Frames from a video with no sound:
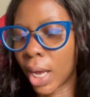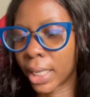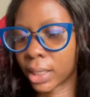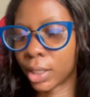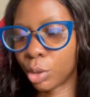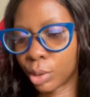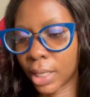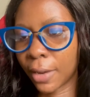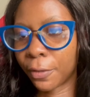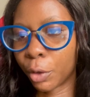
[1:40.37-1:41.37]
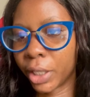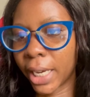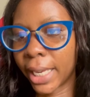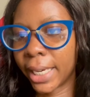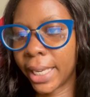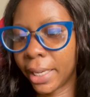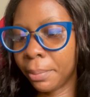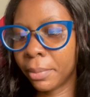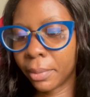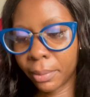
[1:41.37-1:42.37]
ask the user for their
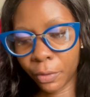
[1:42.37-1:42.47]
name